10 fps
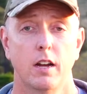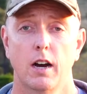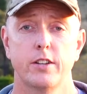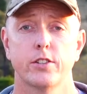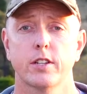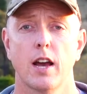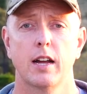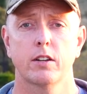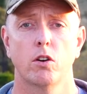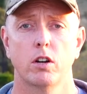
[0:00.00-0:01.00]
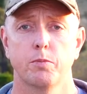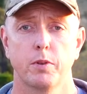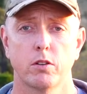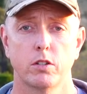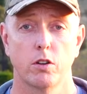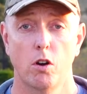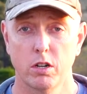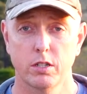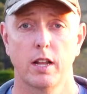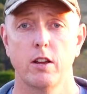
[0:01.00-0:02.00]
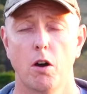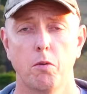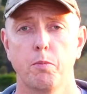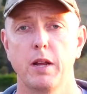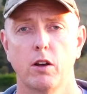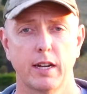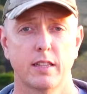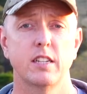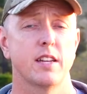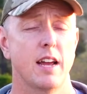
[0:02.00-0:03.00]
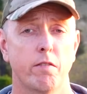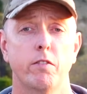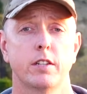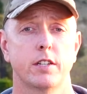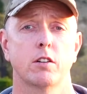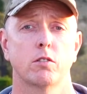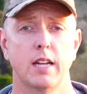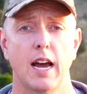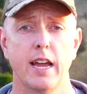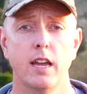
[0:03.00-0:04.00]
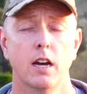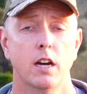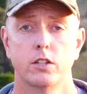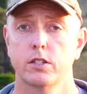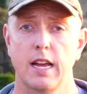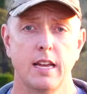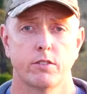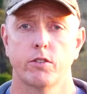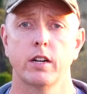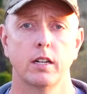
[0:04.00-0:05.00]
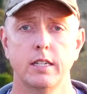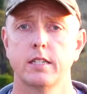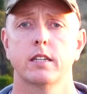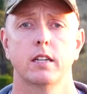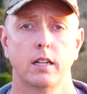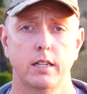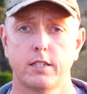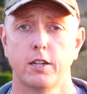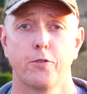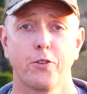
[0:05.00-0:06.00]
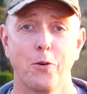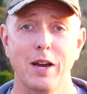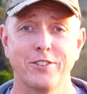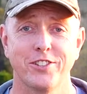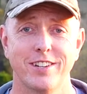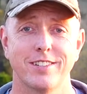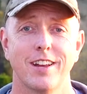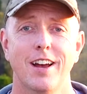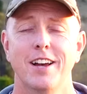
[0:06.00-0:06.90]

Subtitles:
I just can't, guys, because honestly, I would be like this every single day, just answering lists and lists of questions.